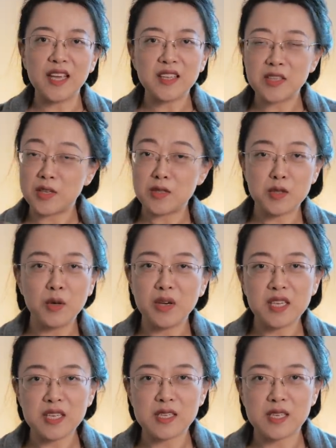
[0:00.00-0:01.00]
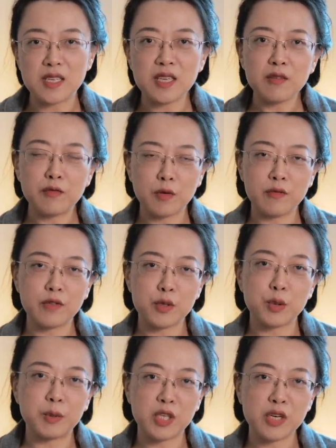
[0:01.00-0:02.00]
And it is not easy for
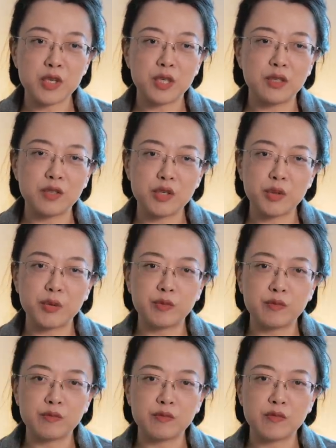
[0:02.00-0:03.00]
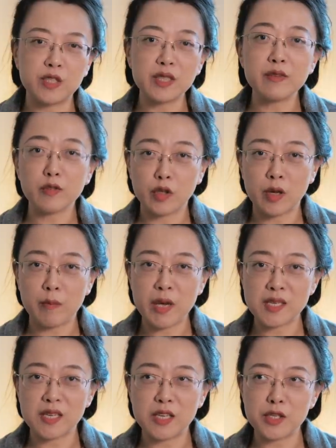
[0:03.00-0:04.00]
visual production to deliver that
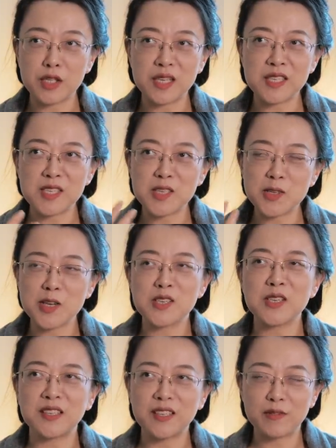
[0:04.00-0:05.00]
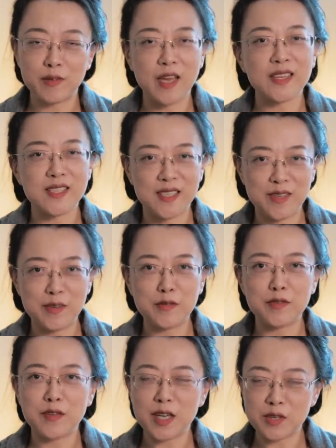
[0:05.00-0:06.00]
message in such an effective,